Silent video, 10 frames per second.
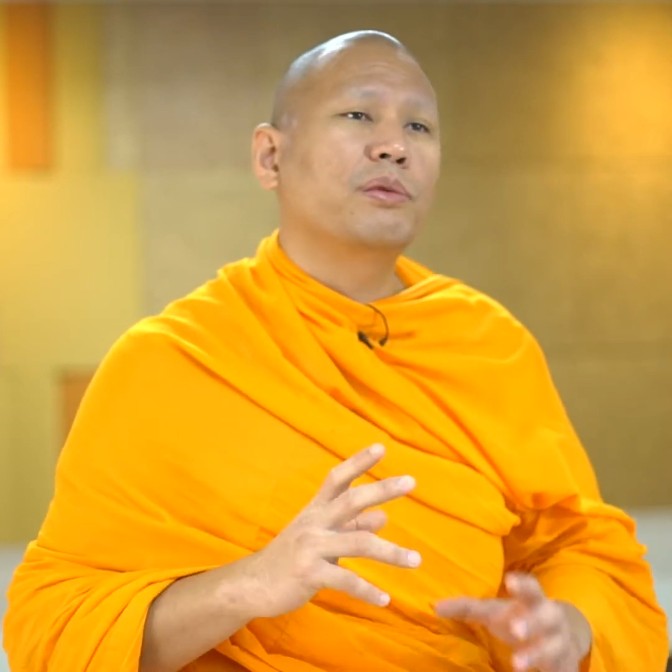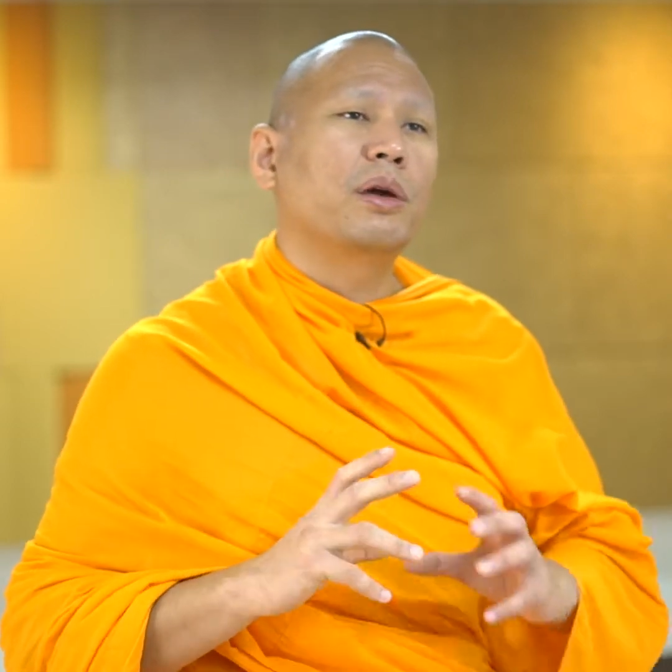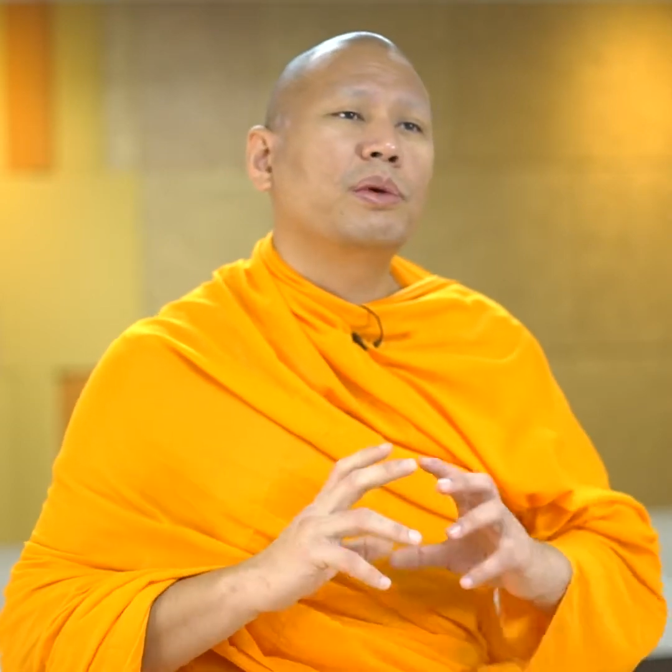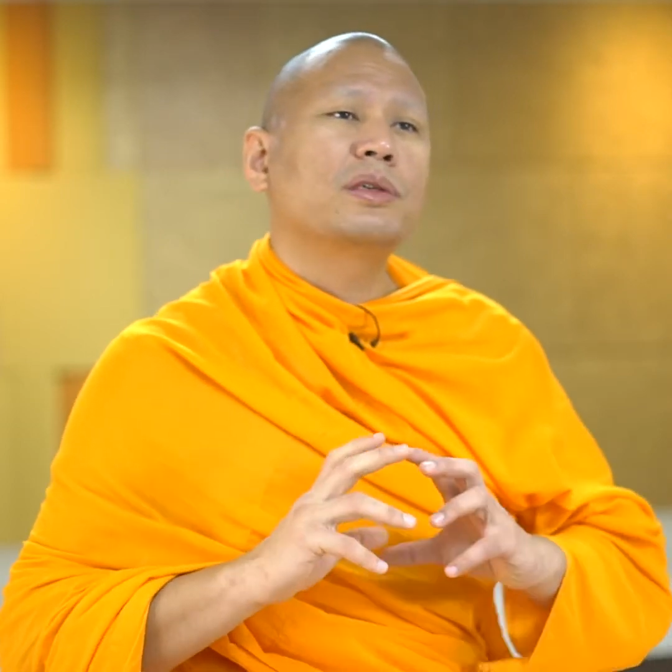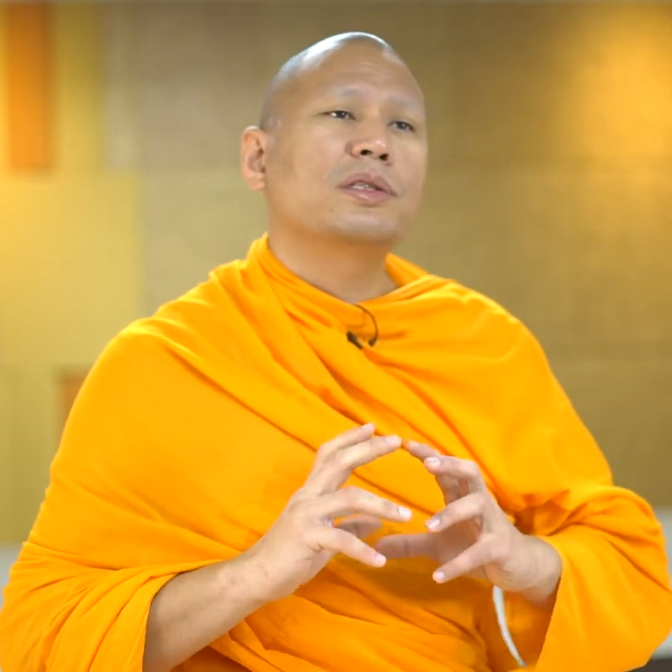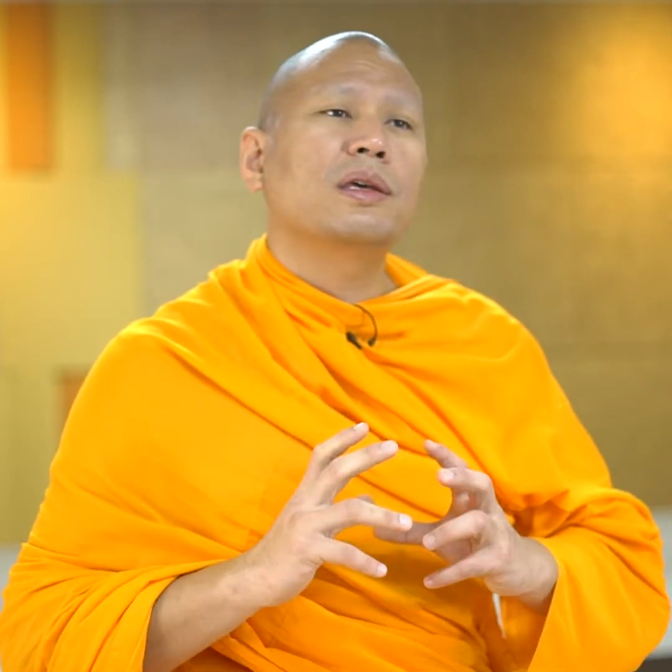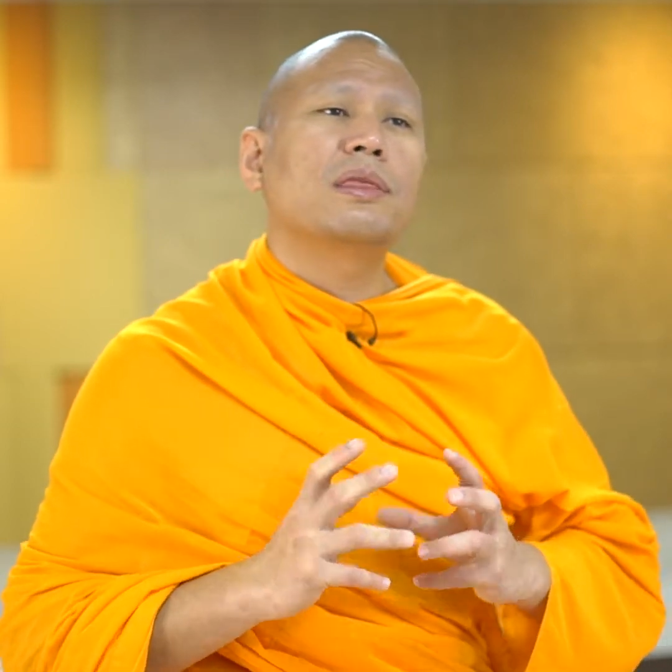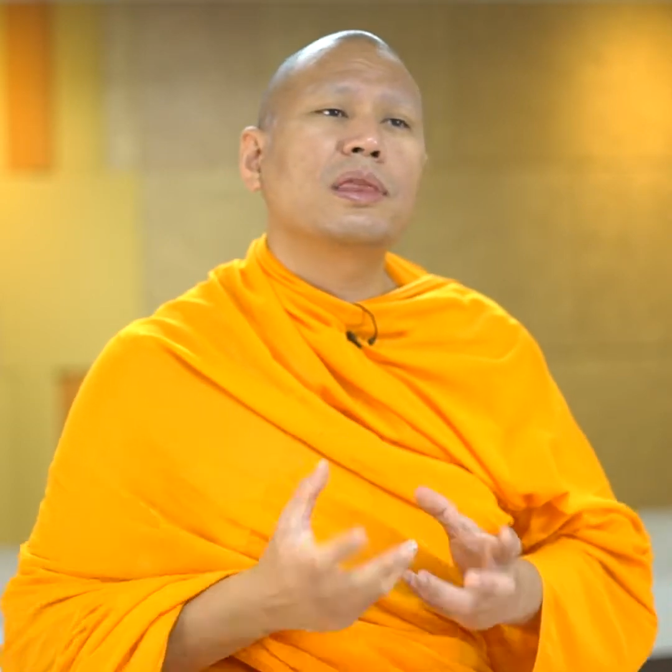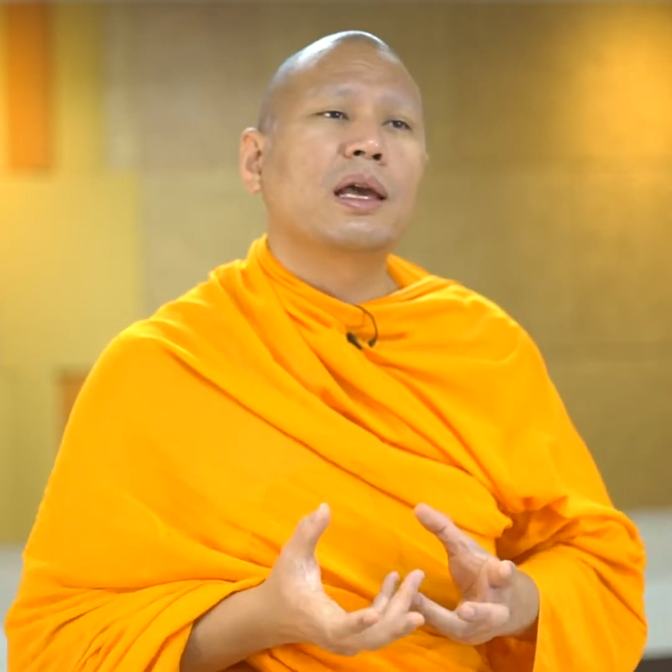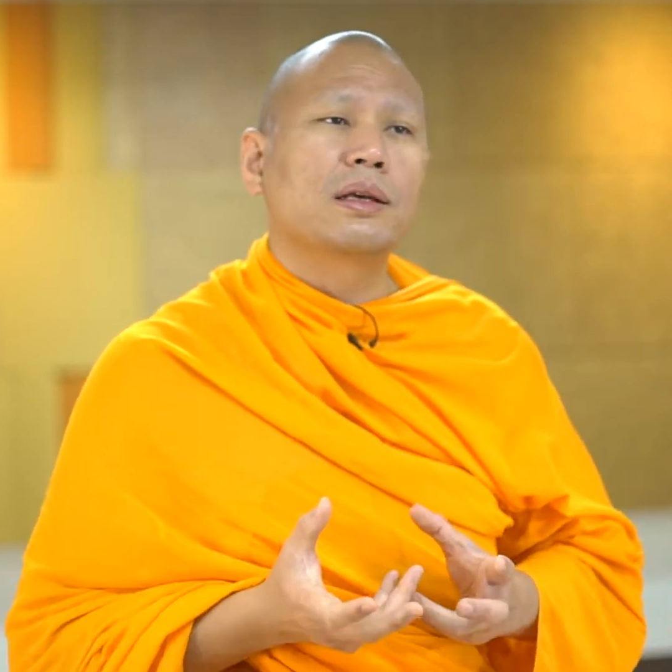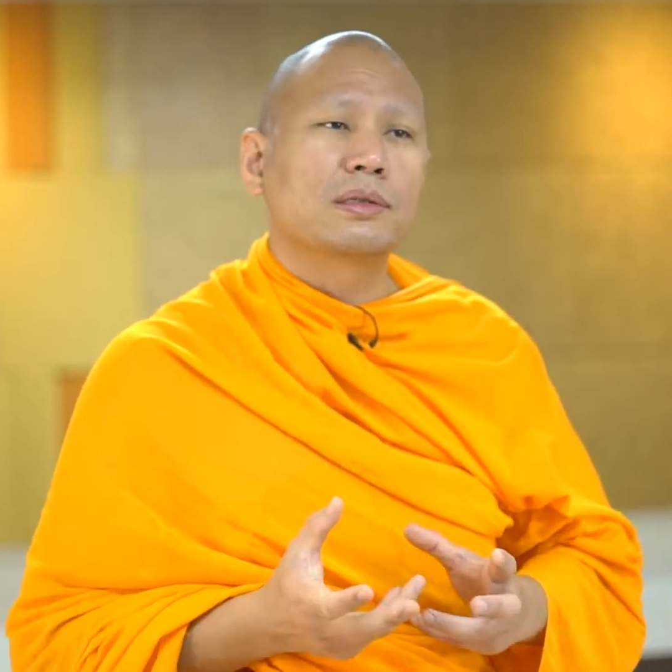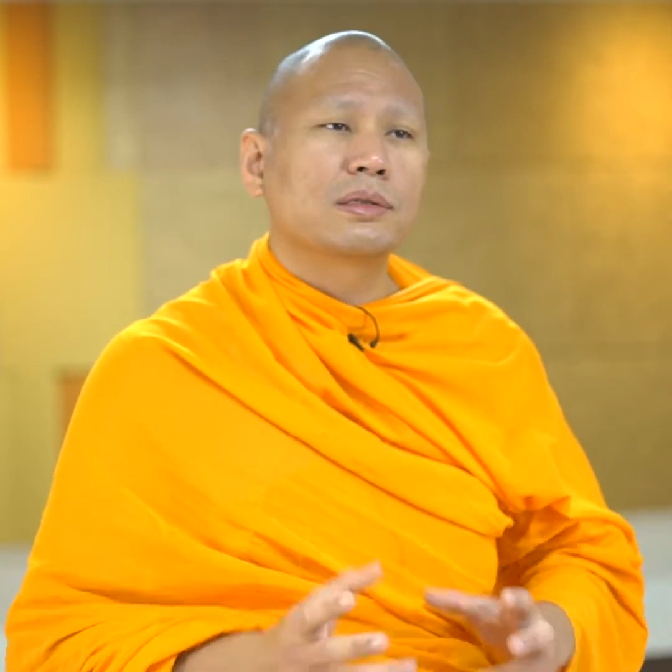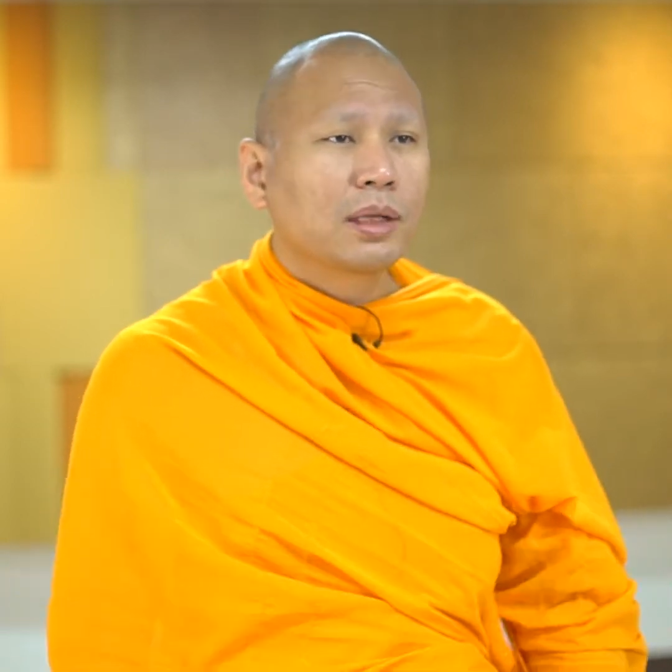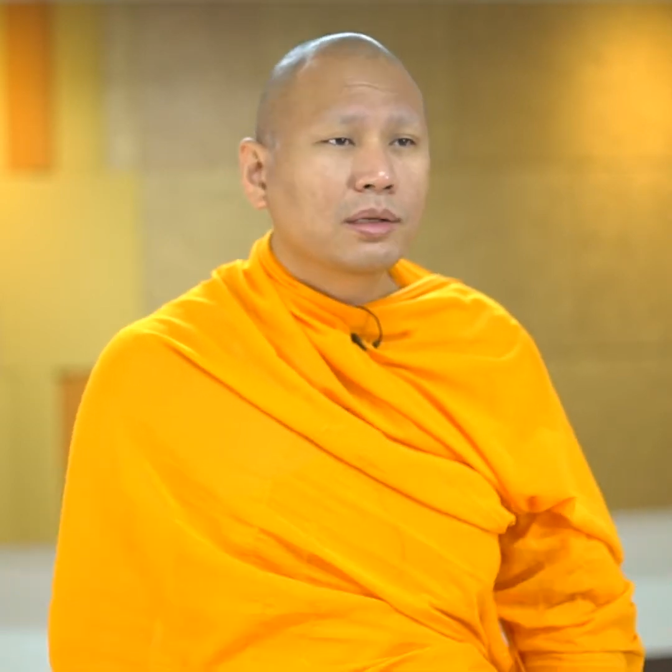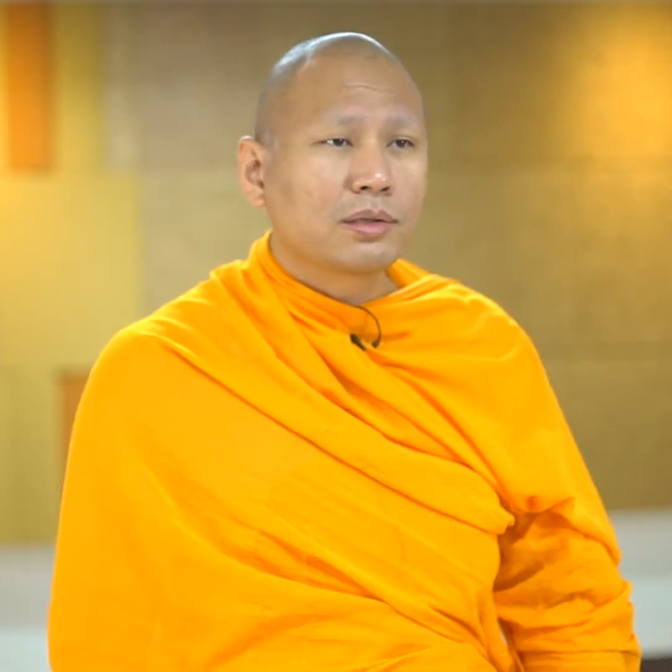the way we see things.